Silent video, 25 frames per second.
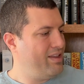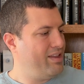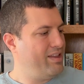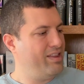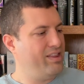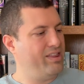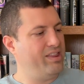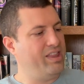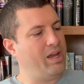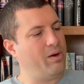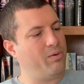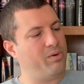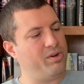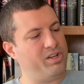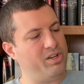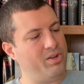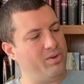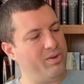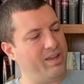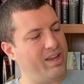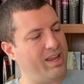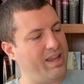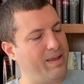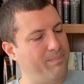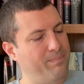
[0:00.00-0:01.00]
They were
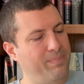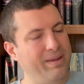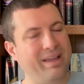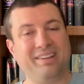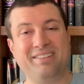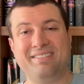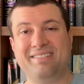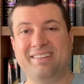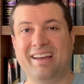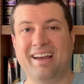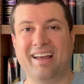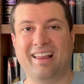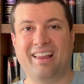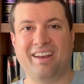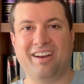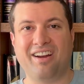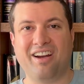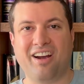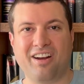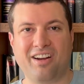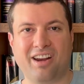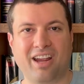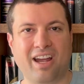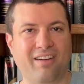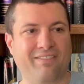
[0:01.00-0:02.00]
doing a big sale on
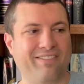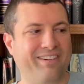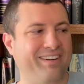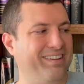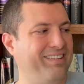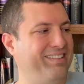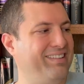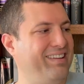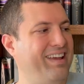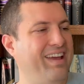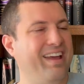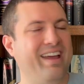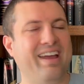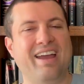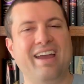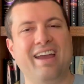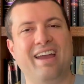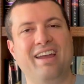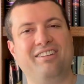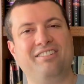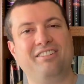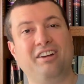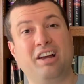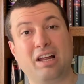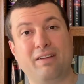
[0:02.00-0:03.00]
hardcovers,
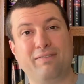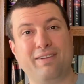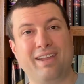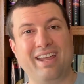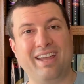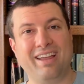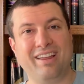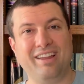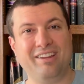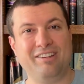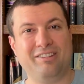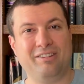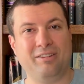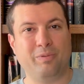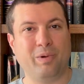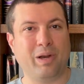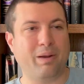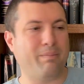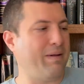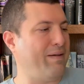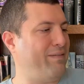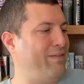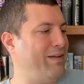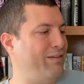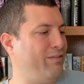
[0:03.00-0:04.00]
and Song of Achilles is one of
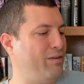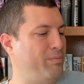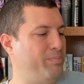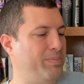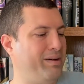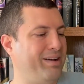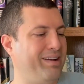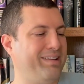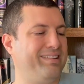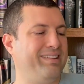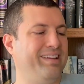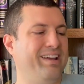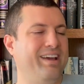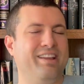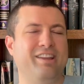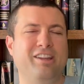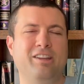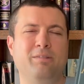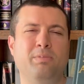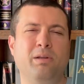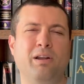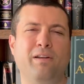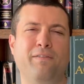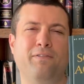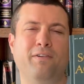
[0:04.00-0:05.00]
my favorite books. This
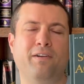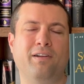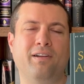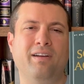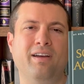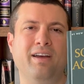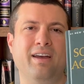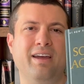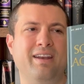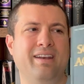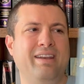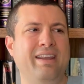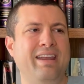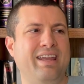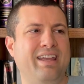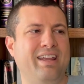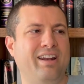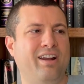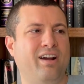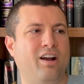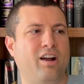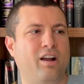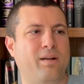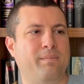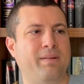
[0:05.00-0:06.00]
beautiful naked
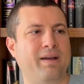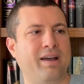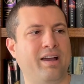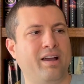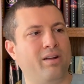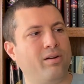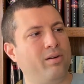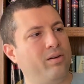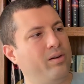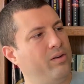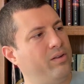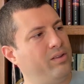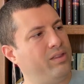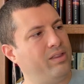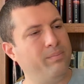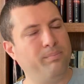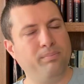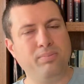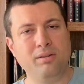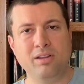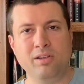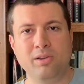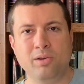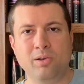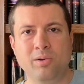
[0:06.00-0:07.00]
hardback, the
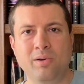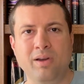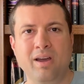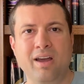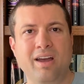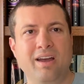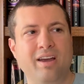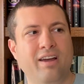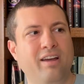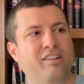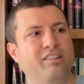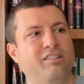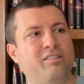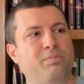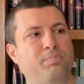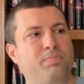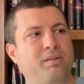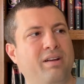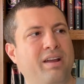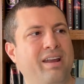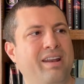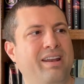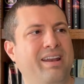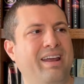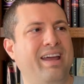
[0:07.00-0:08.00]
blue
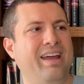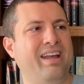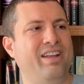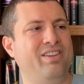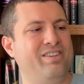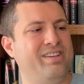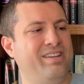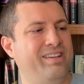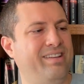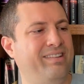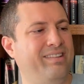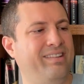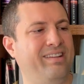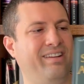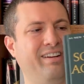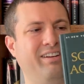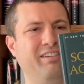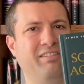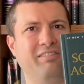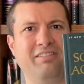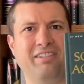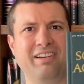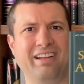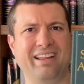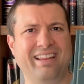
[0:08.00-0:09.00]
sprayed edges.
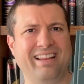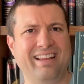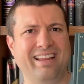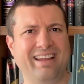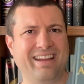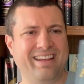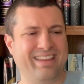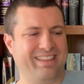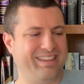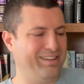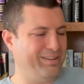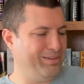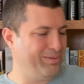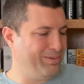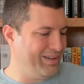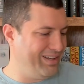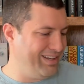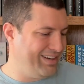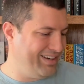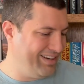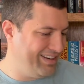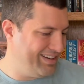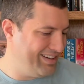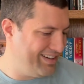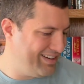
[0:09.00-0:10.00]
Really like this one.